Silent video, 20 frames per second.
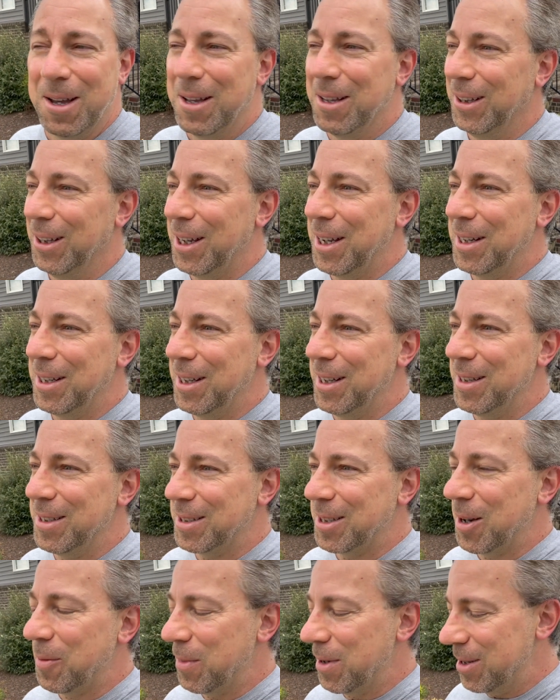lightning's
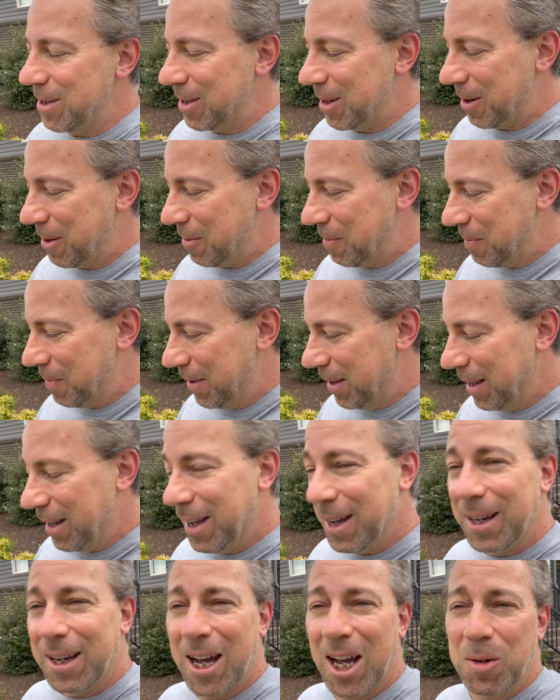coming, so
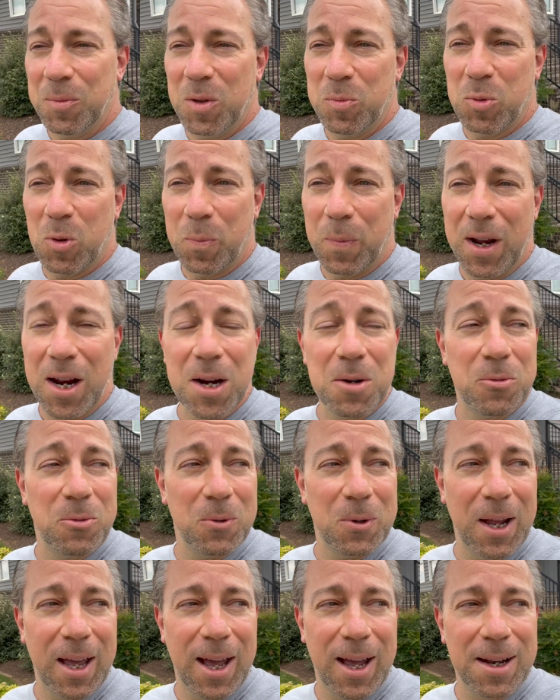gotta be prepared for
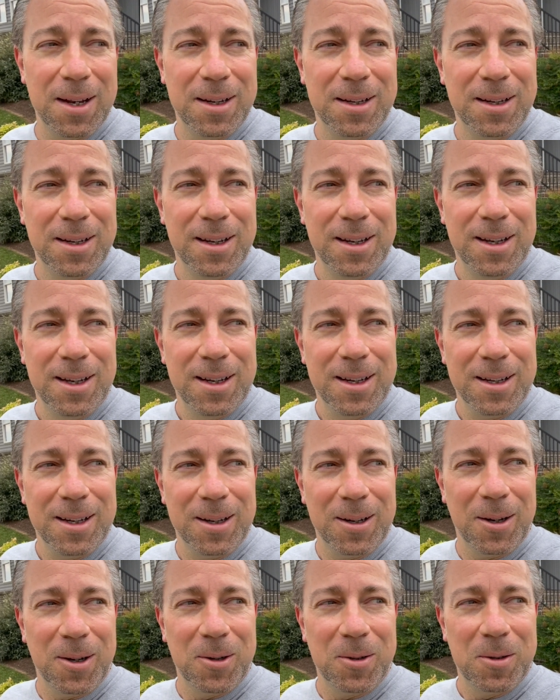that. You
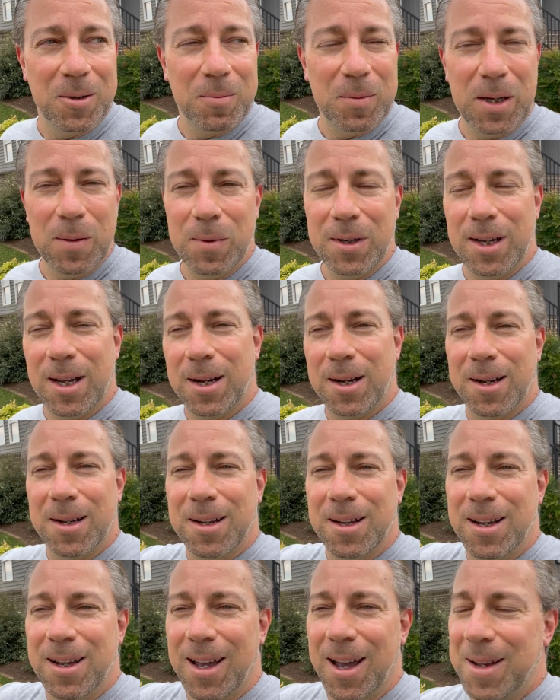know, maybe get an
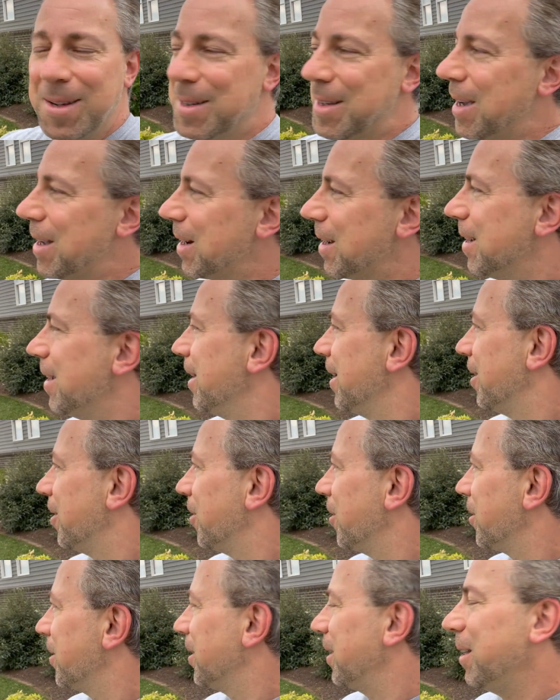antenna,
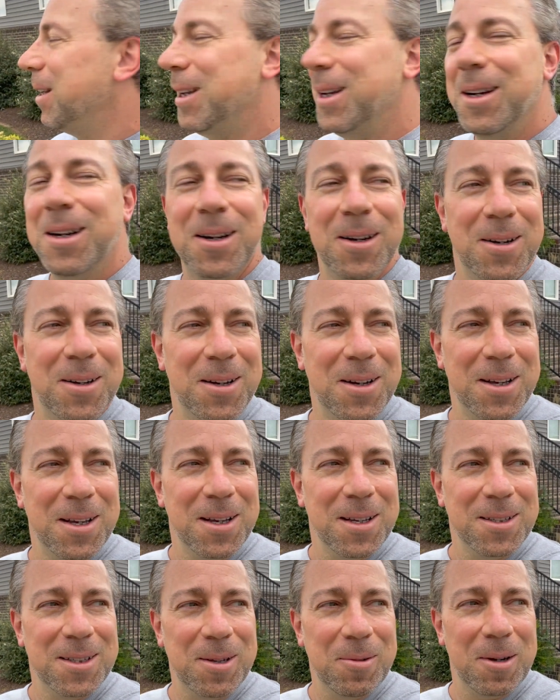hold it in the air,
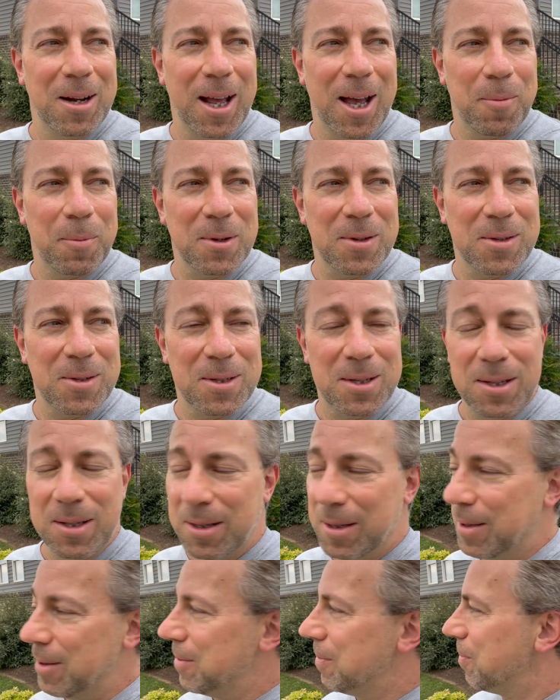see what happens.
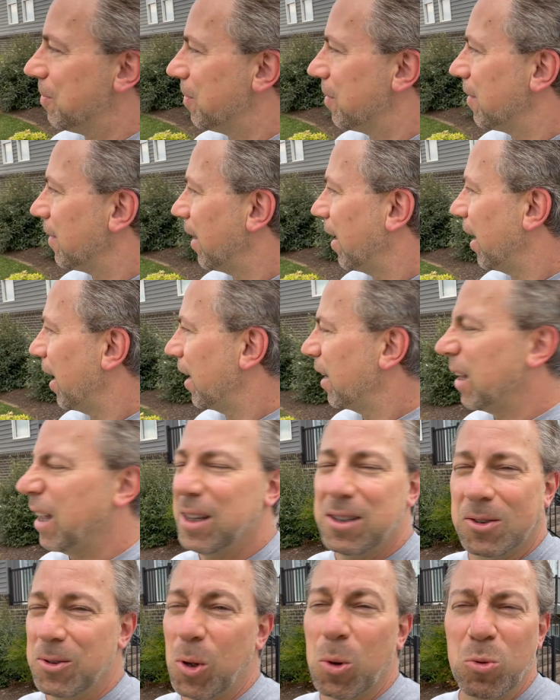
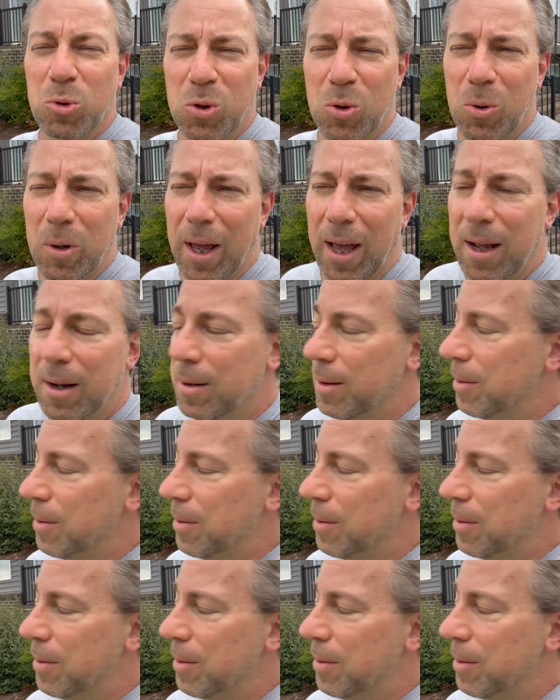Don't do that.